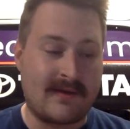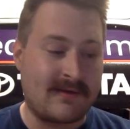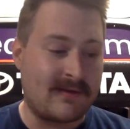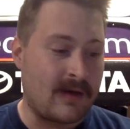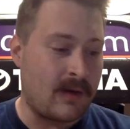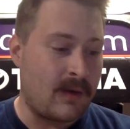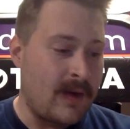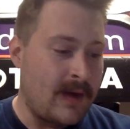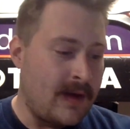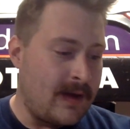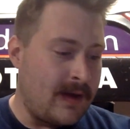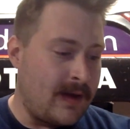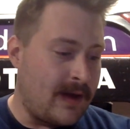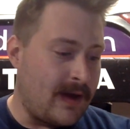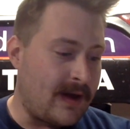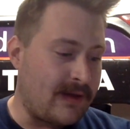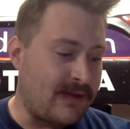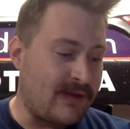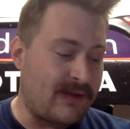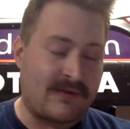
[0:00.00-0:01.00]
So
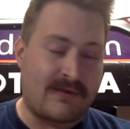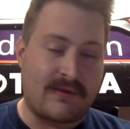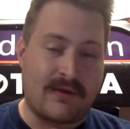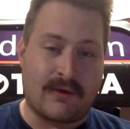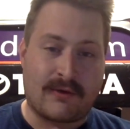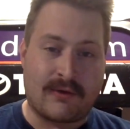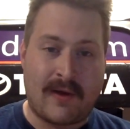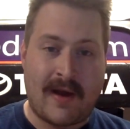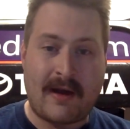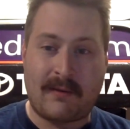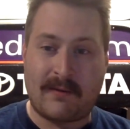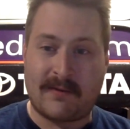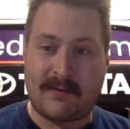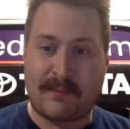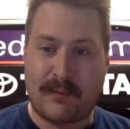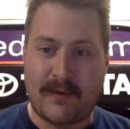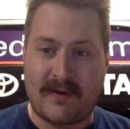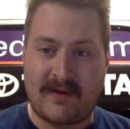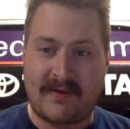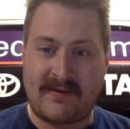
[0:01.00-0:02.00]
the track was
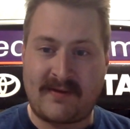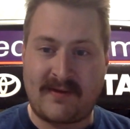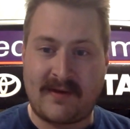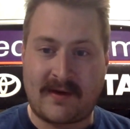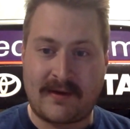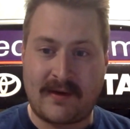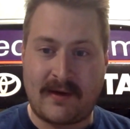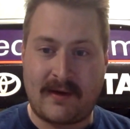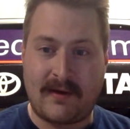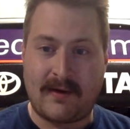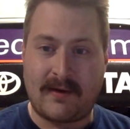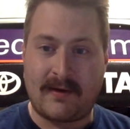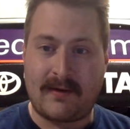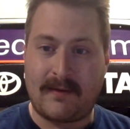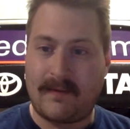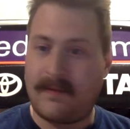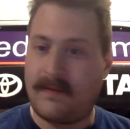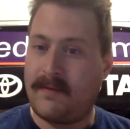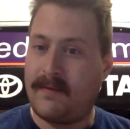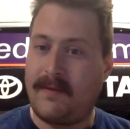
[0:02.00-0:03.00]
pretty slick there. And
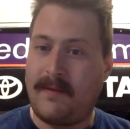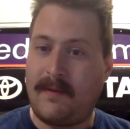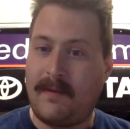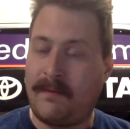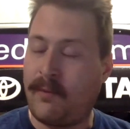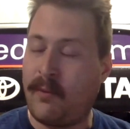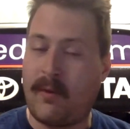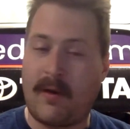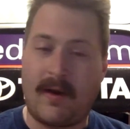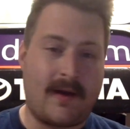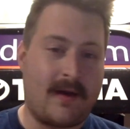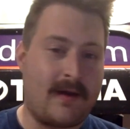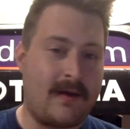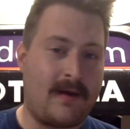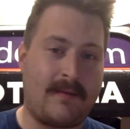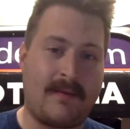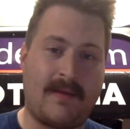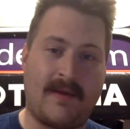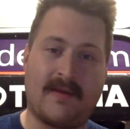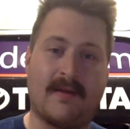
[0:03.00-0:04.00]
boy,
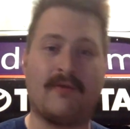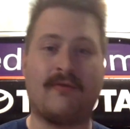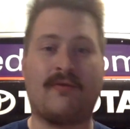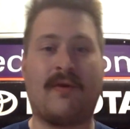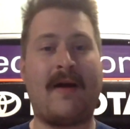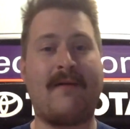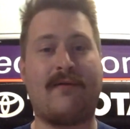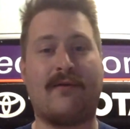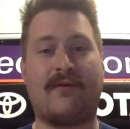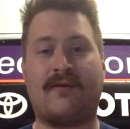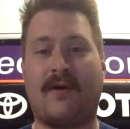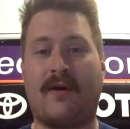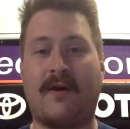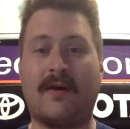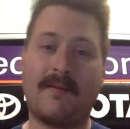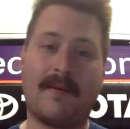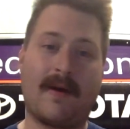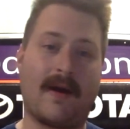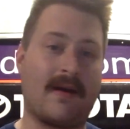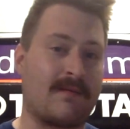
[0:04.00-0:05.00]
I mean, the drivers
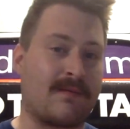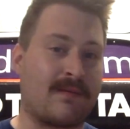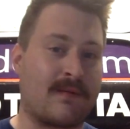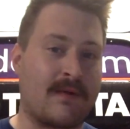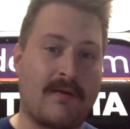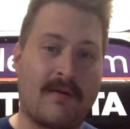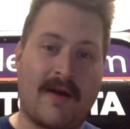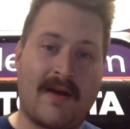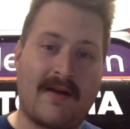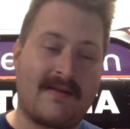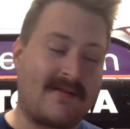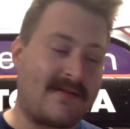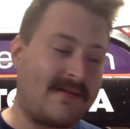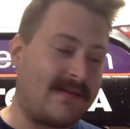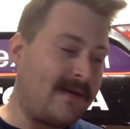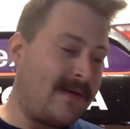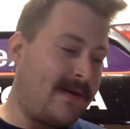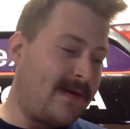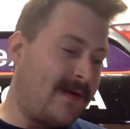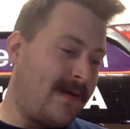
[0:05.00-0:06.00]
talked about it in pre-race.
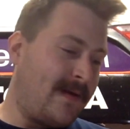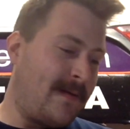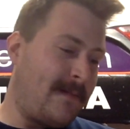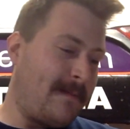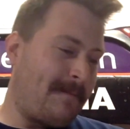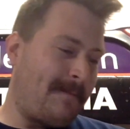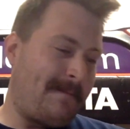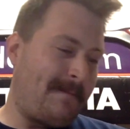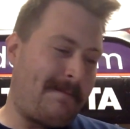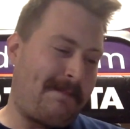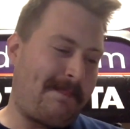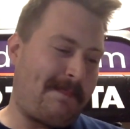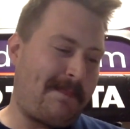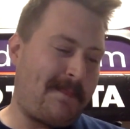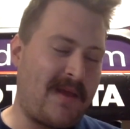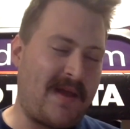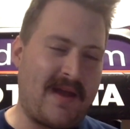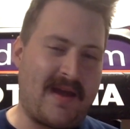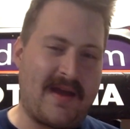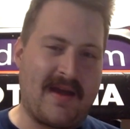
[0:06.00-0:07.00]

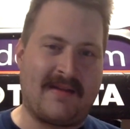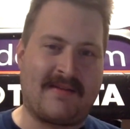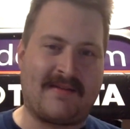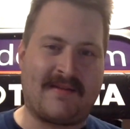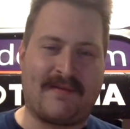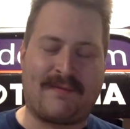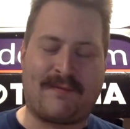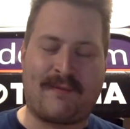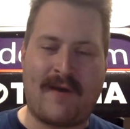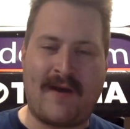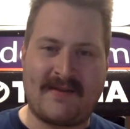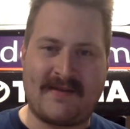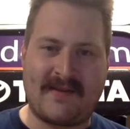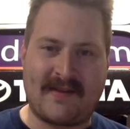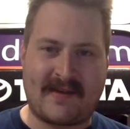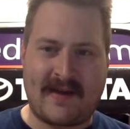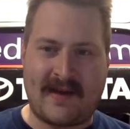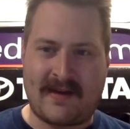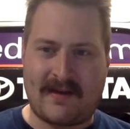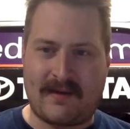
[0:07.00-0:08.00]
It's a
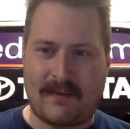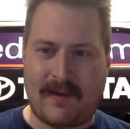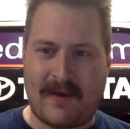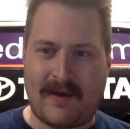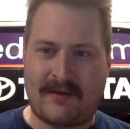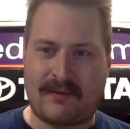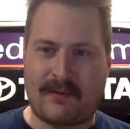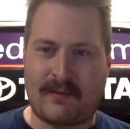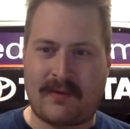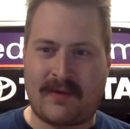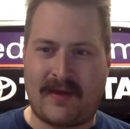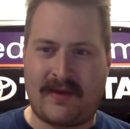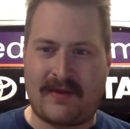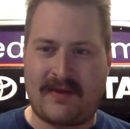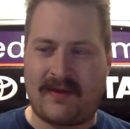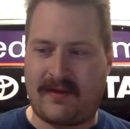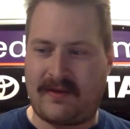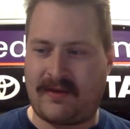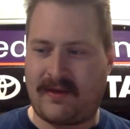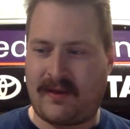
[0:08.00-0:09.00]
frantic kind of race where
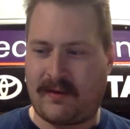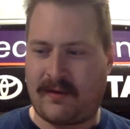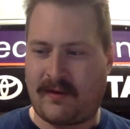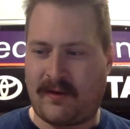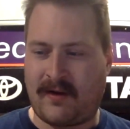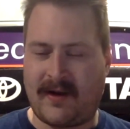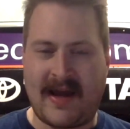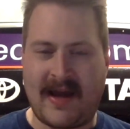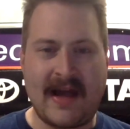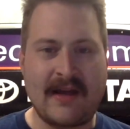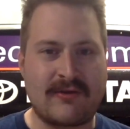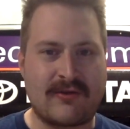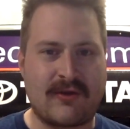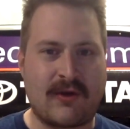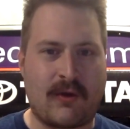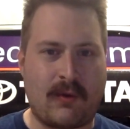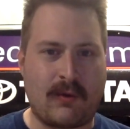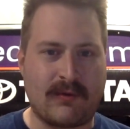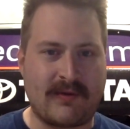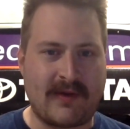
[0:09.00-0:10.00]
they're on edge the
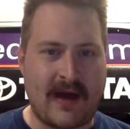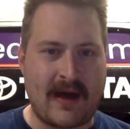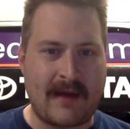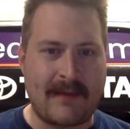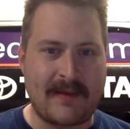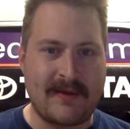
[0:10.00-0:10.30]
whole time.